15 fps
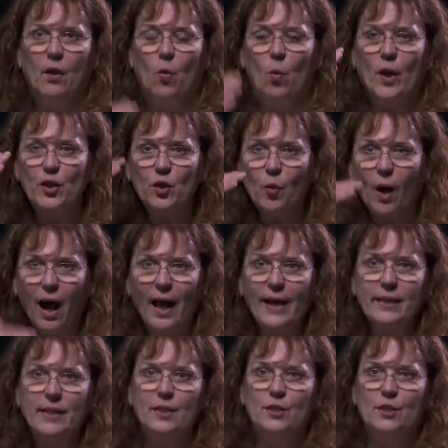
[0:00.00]
What do I
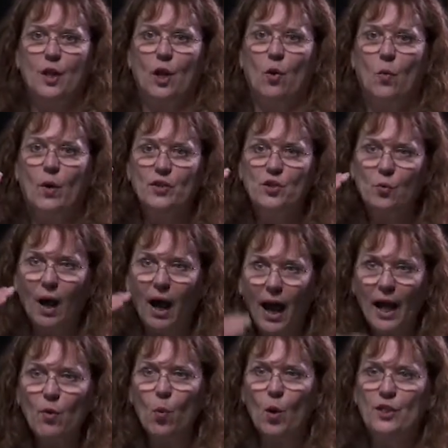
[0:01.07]
need to know? What do
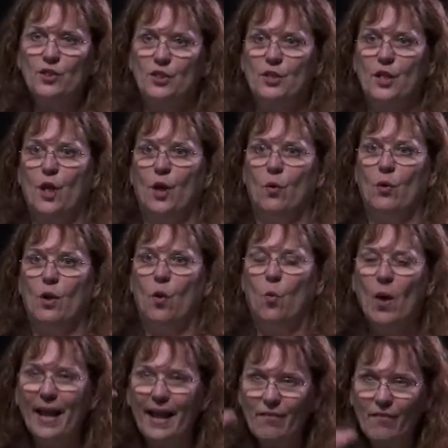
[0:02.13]
I want to know?
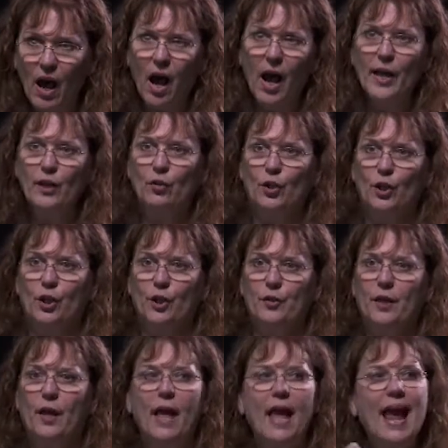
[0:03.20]
What have I learned?
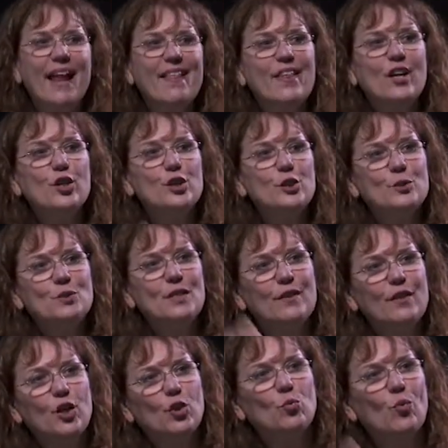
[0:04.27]
And they're using
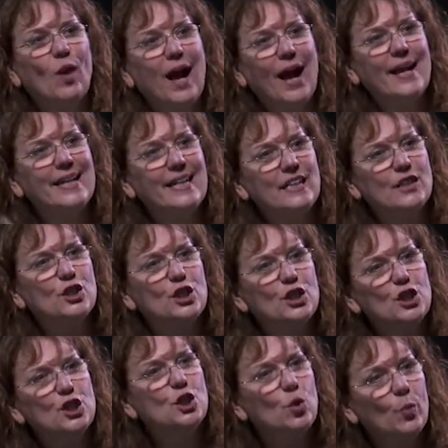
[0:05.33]
their writing to
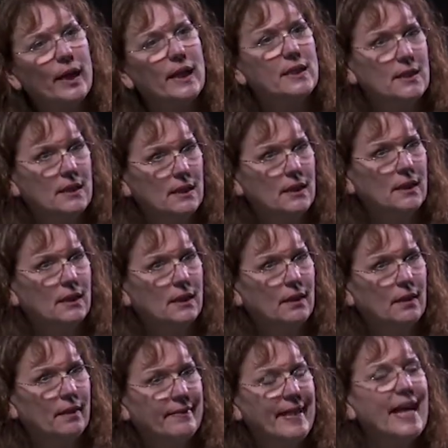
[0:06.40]
do it.
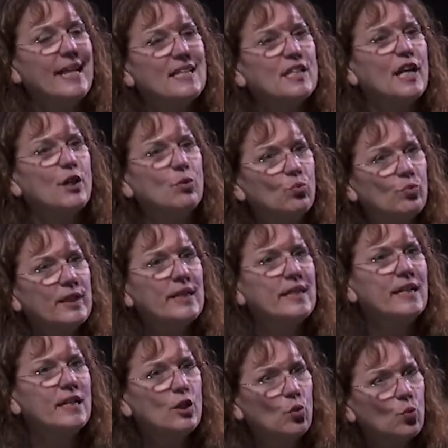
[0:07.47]
That is a
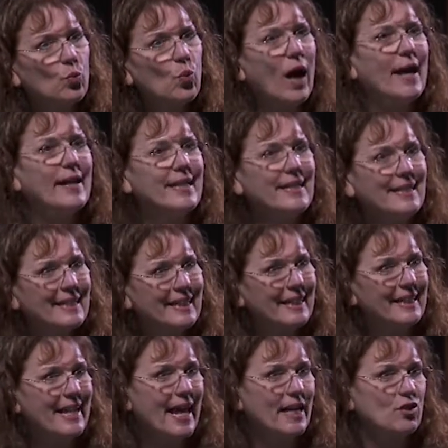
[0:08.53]
reading-writing
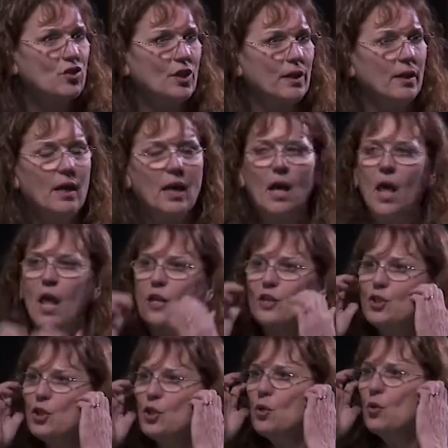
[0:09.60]
connection.
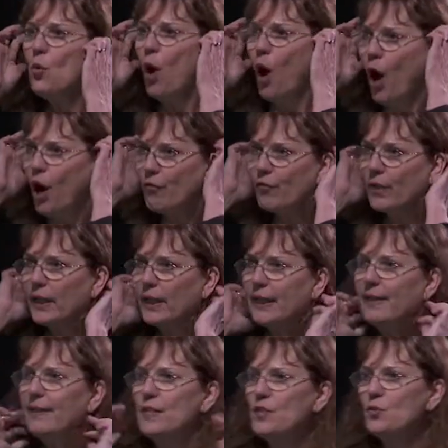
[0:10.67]
Too often
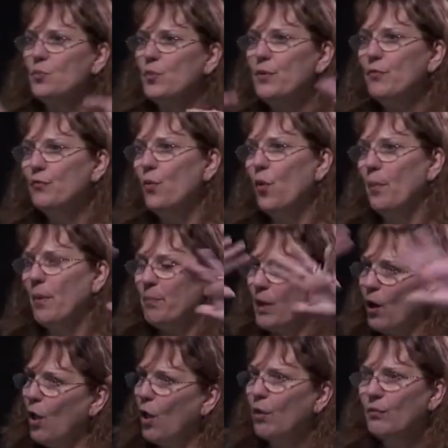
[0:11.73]
in this reform, I've been
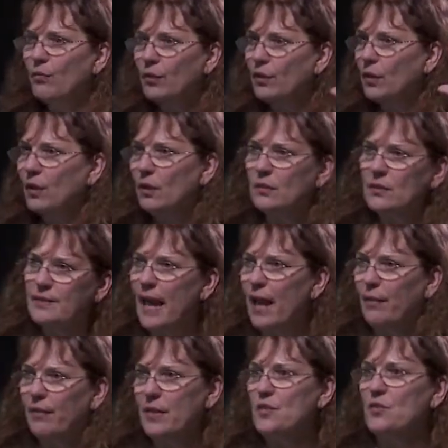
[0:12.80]
all over the
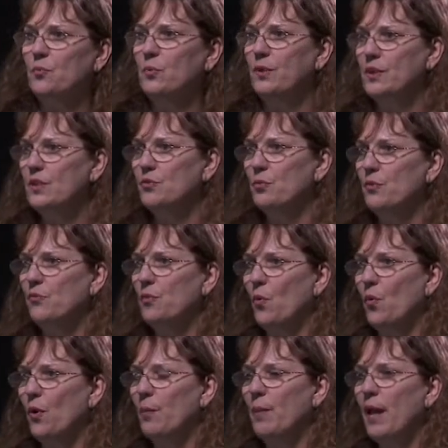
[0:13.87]
Southeast with this
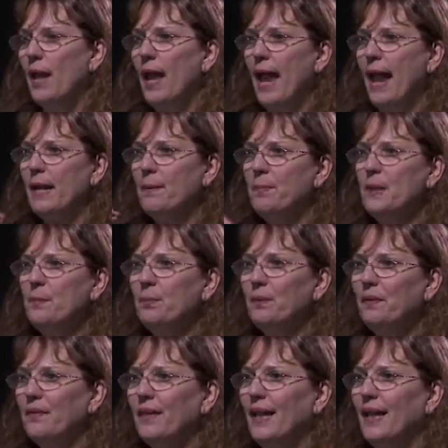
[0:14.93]
reform, and people